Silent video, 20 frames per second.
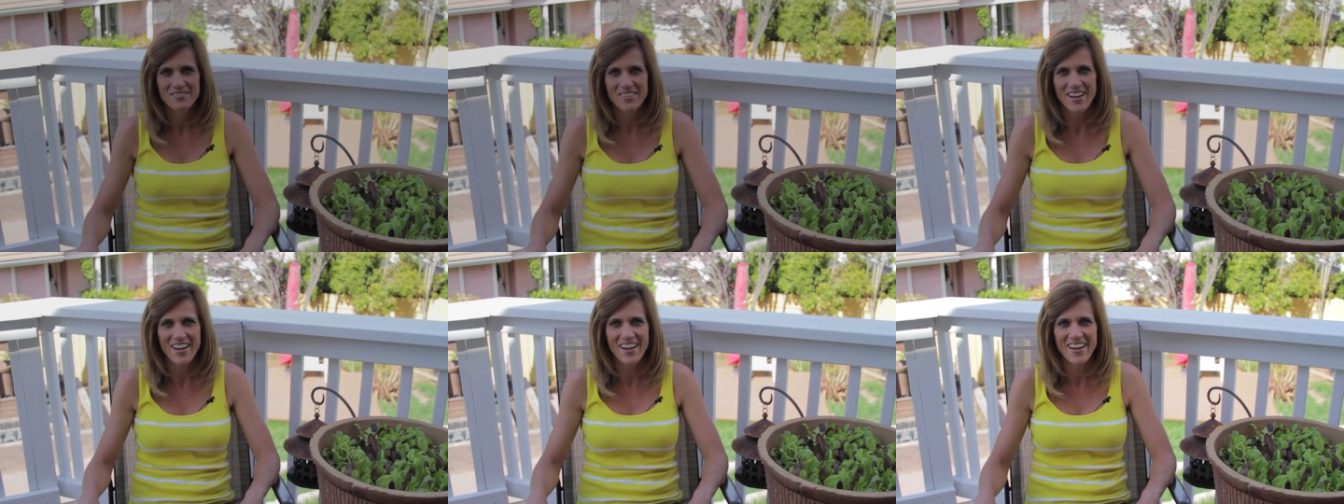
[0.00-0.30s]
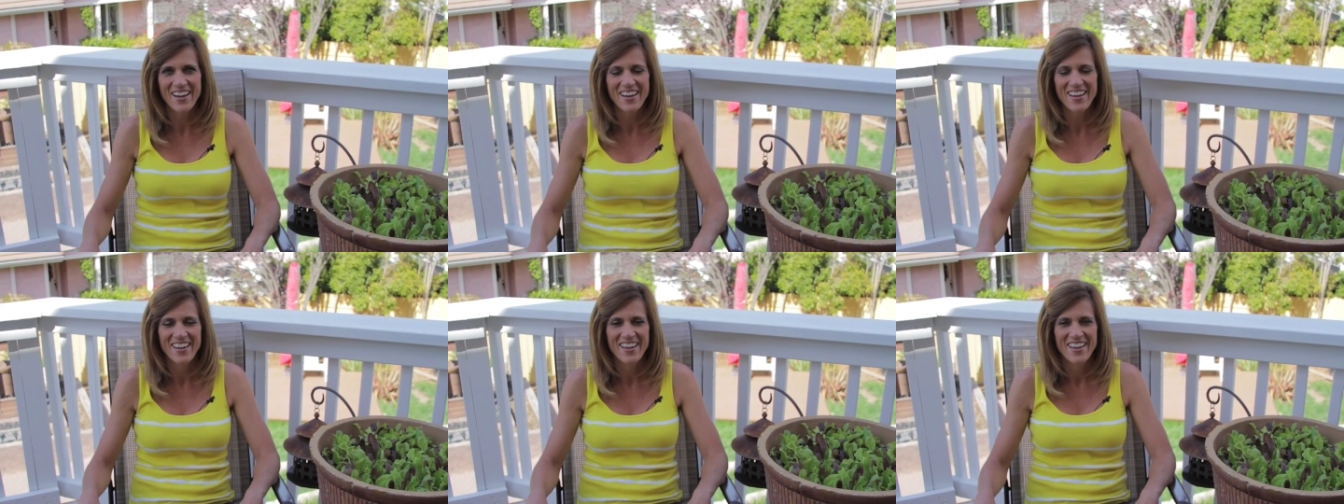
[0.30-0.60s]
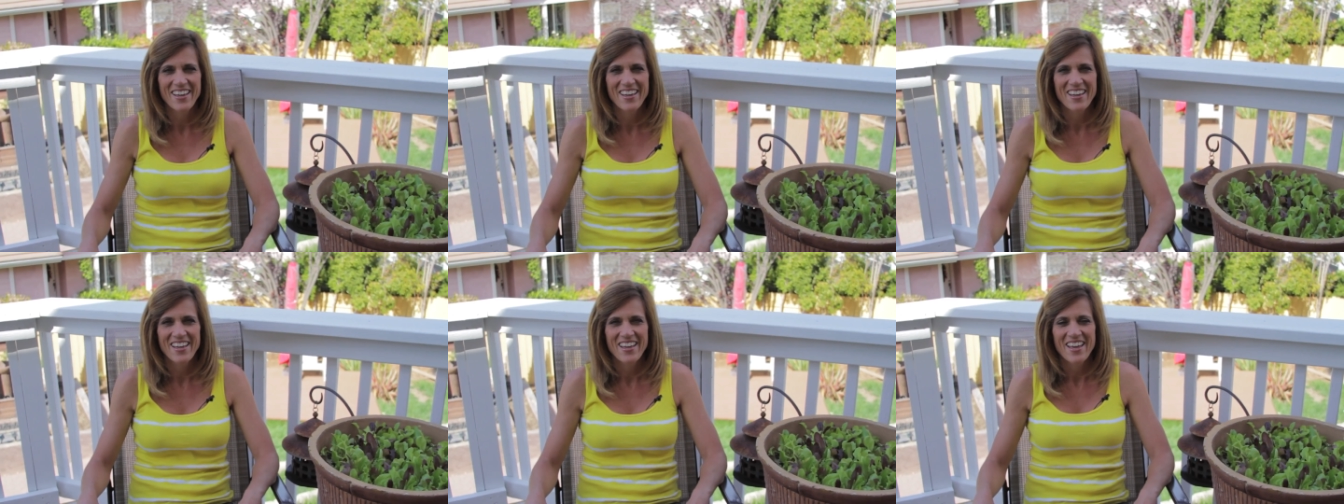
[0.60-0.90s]
Hi,
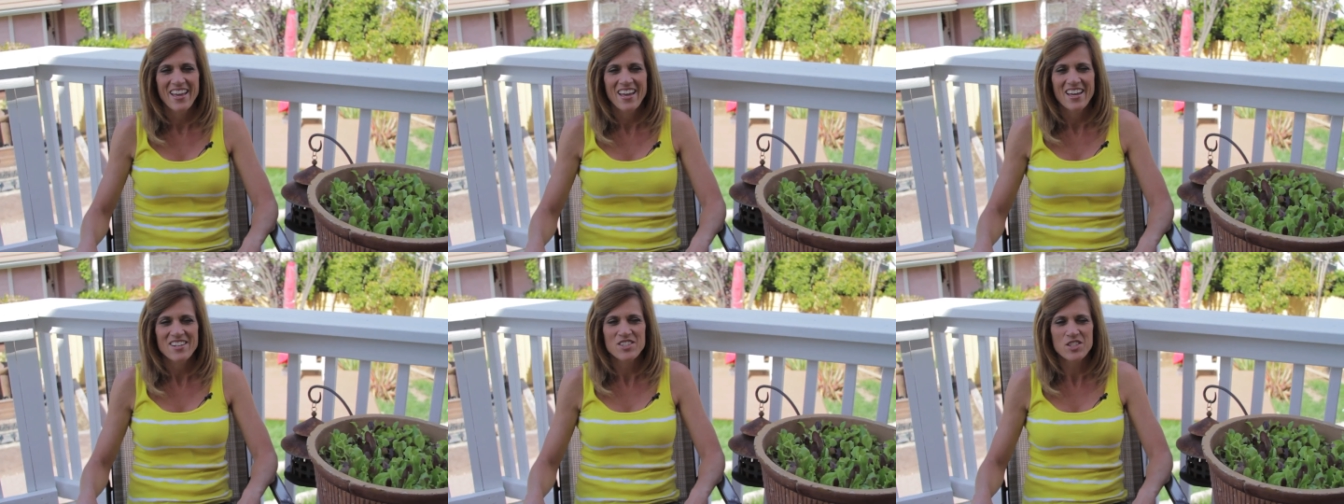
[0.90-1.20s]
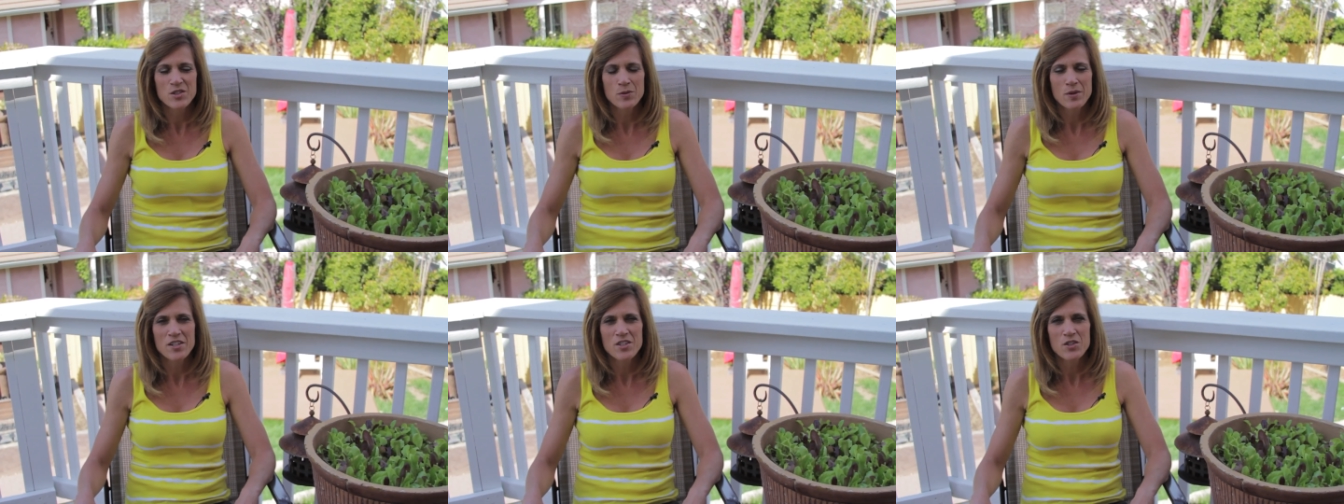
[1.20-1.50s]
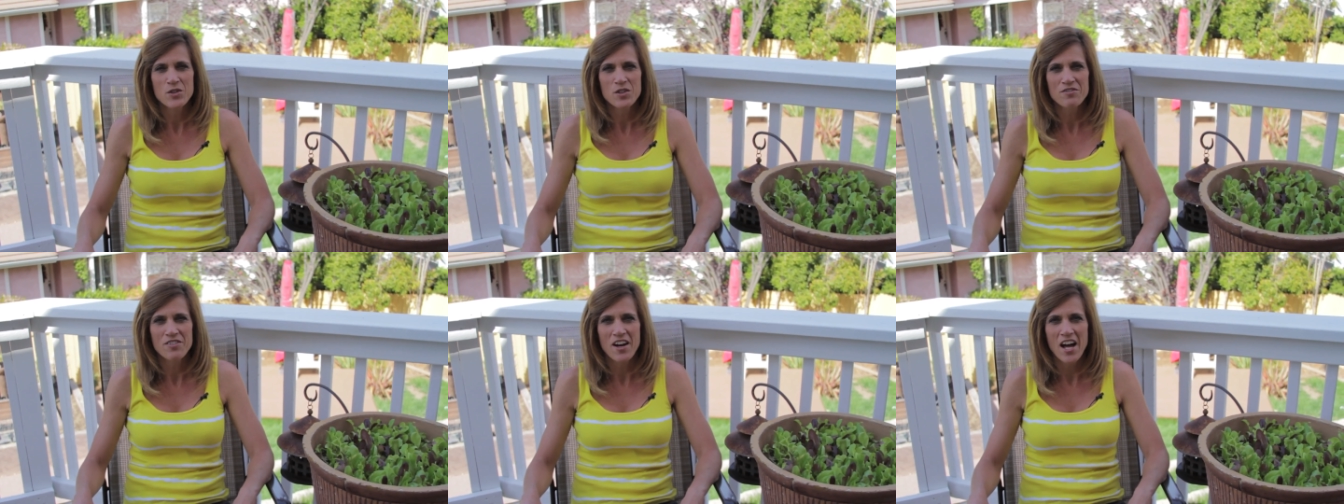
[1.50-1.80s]
just want to
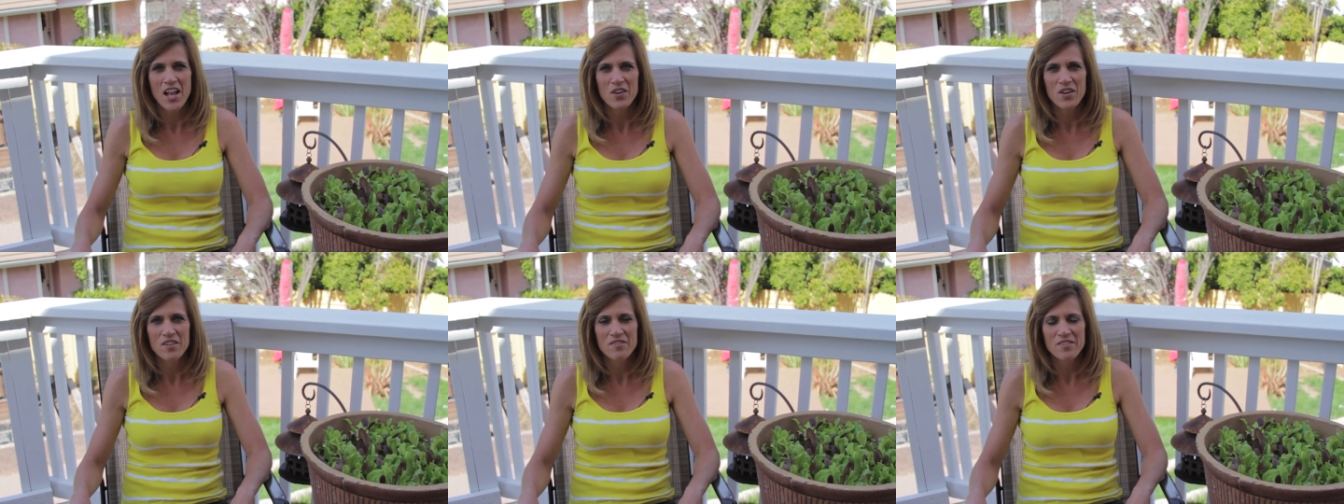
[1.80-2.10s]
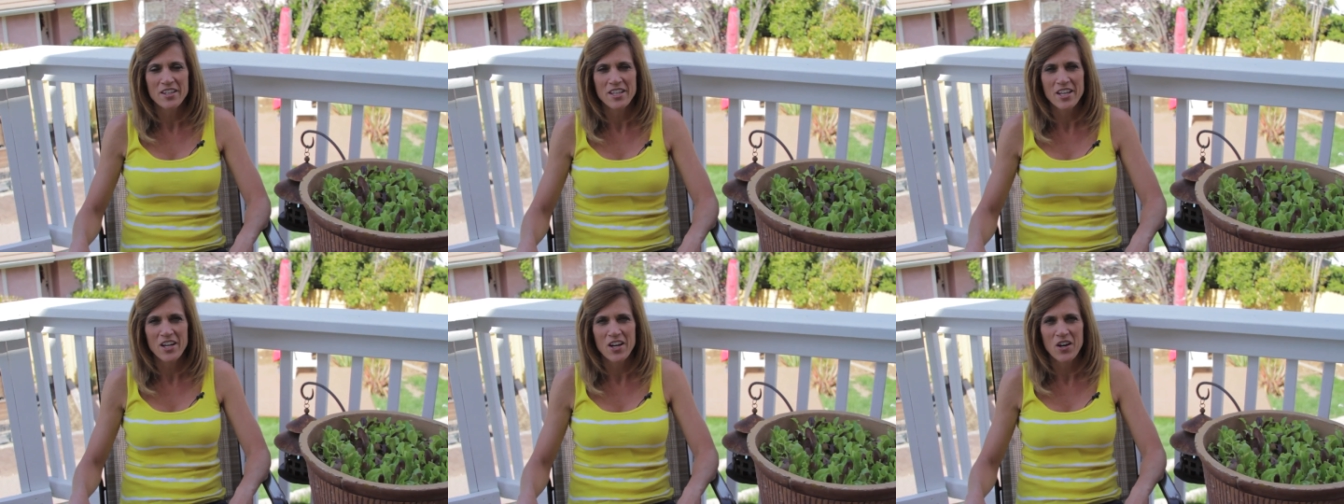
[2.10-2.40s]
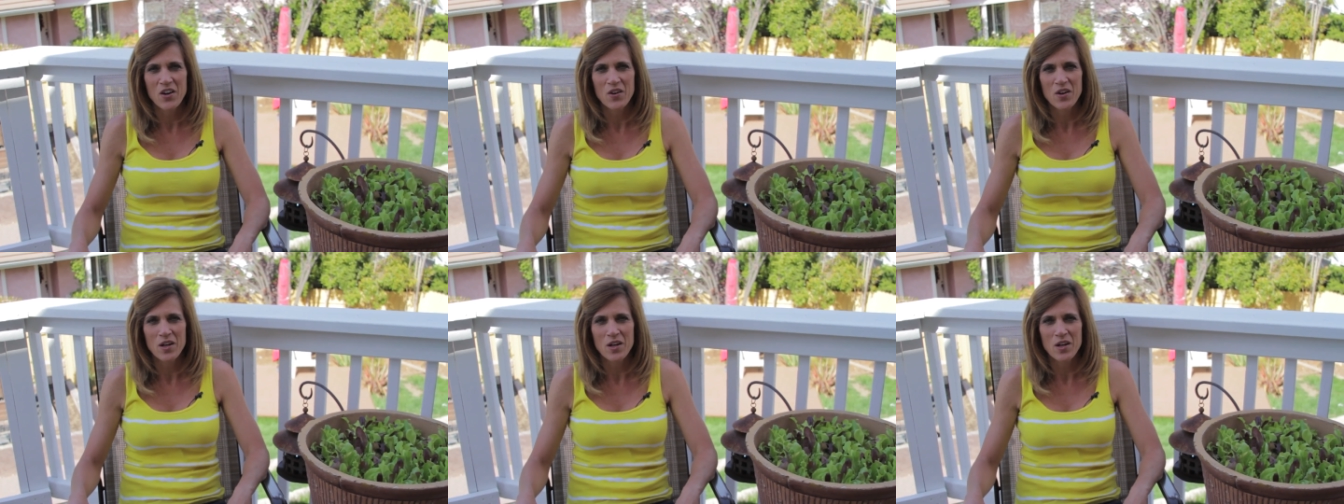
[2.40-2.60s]
do a follow-up video